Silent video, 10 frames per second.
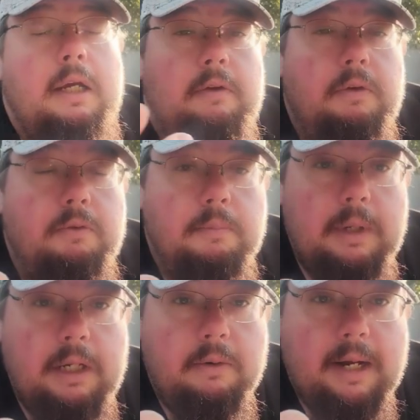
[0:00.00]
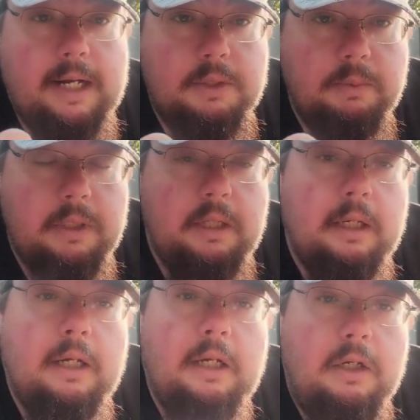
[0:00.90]
if you're familiarized with it,
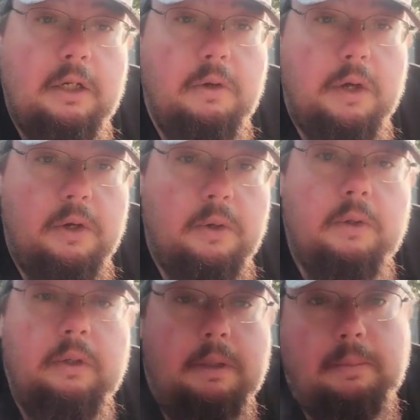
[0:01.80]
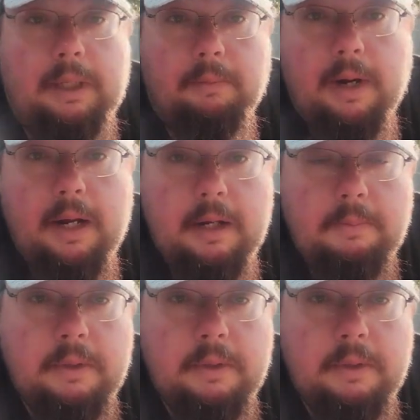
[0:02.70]
you know that Big Rob,